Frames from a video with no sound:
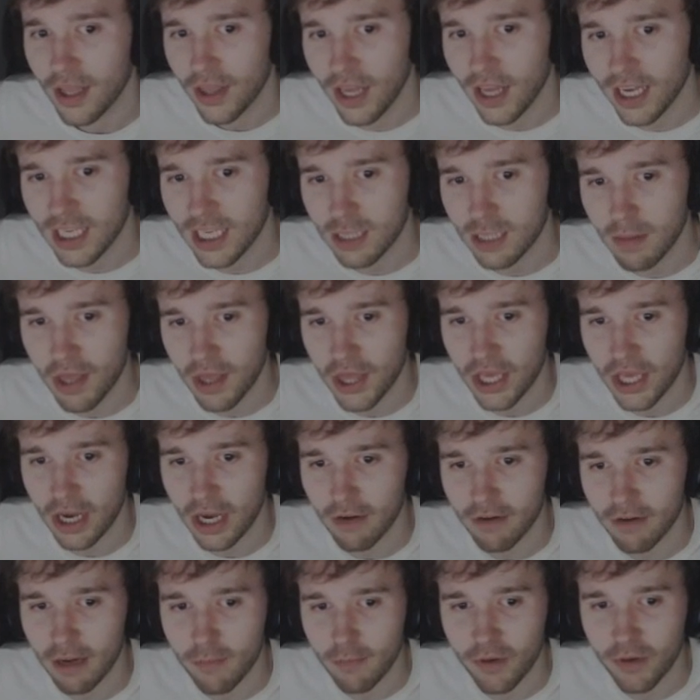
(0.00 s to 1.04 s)
Thanks, Mephy.
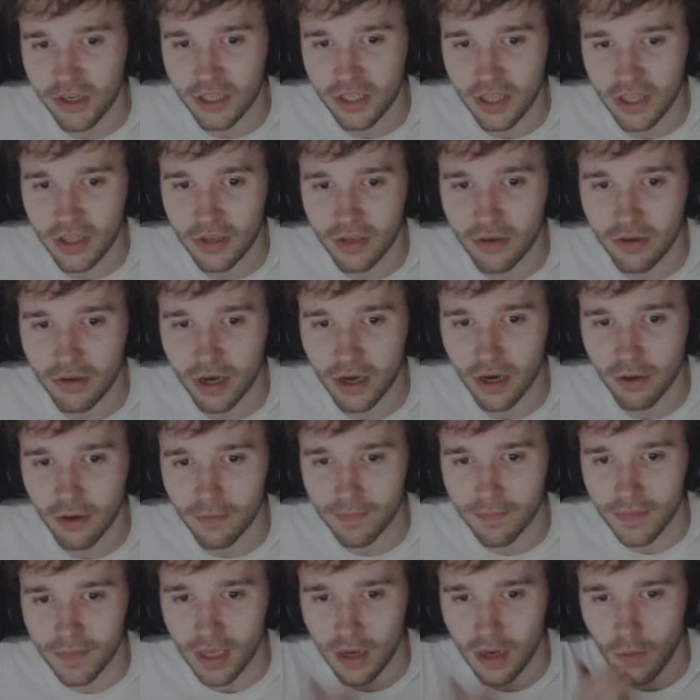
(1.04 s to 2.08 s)
I really appreciate that you go.